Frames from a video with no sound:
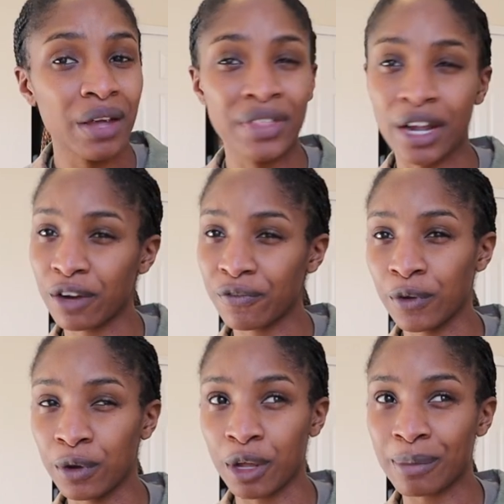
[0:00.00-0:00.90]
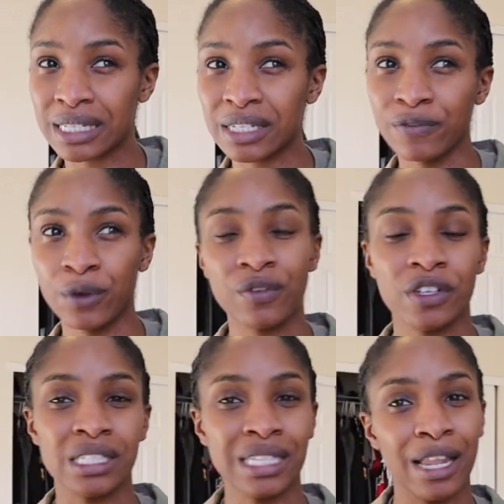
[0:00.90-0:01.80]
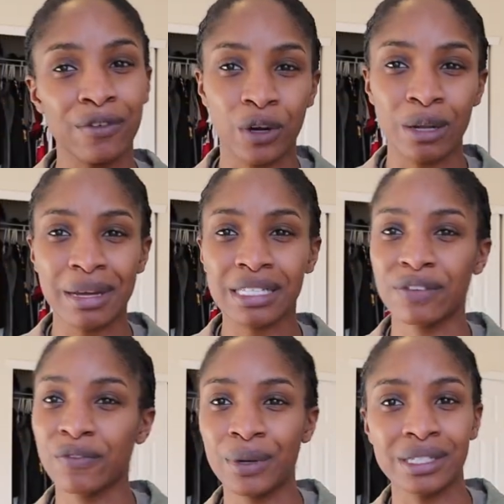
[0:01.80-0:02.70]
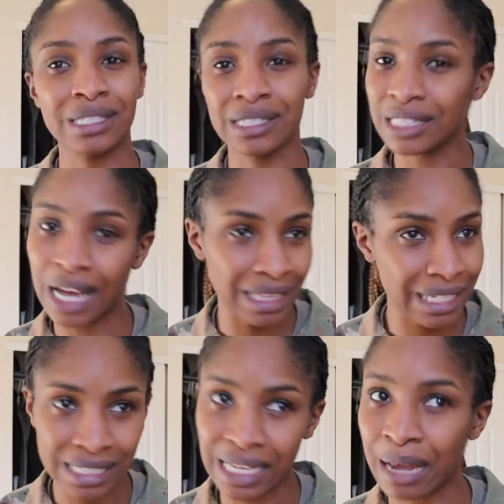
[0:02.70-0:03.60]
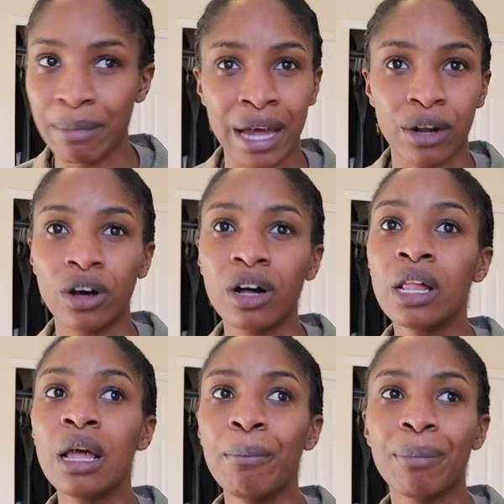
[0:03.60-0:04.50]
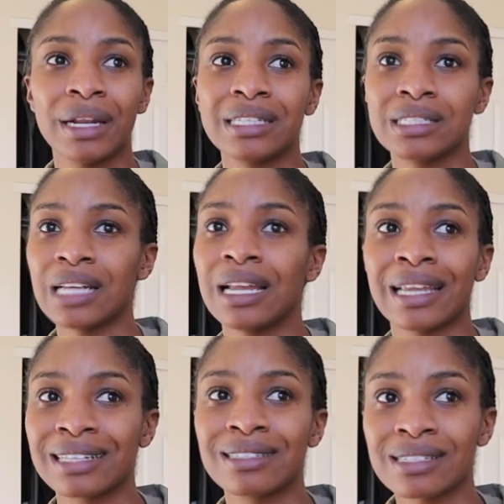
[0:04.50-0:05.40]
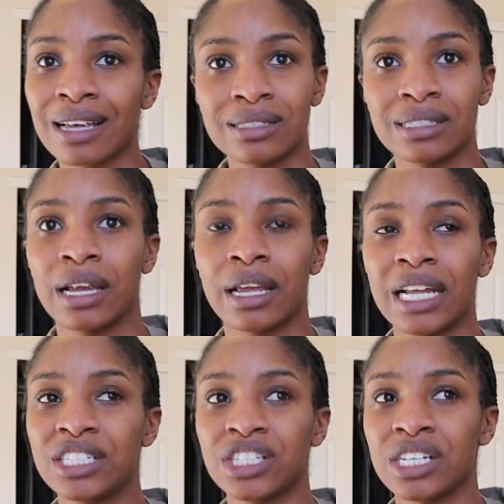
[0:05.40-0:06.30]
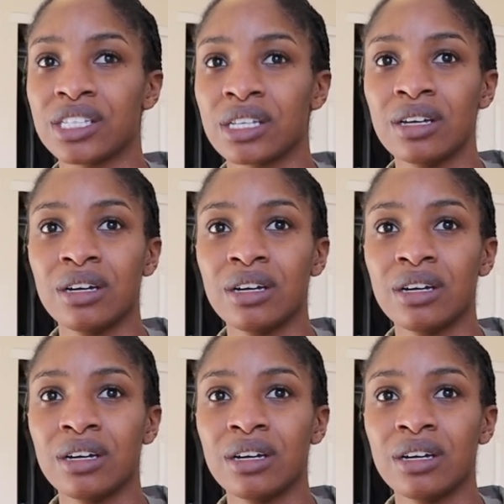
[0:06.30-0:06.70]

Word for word: their food their mexican food versus california mexican food is not the same at all but it's not like disgusting it's just